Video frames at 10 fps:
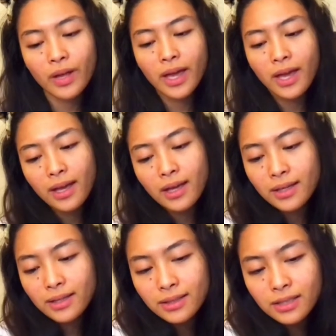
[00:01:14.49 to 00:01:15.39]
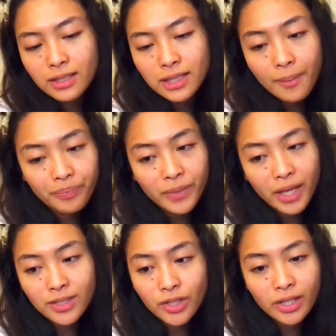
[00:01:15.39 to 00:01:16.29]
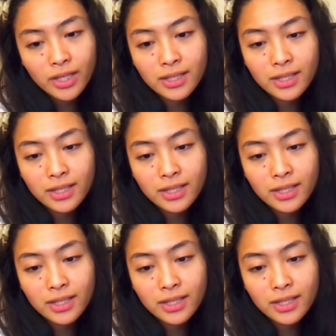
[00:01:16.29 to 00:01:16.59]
and yep, I started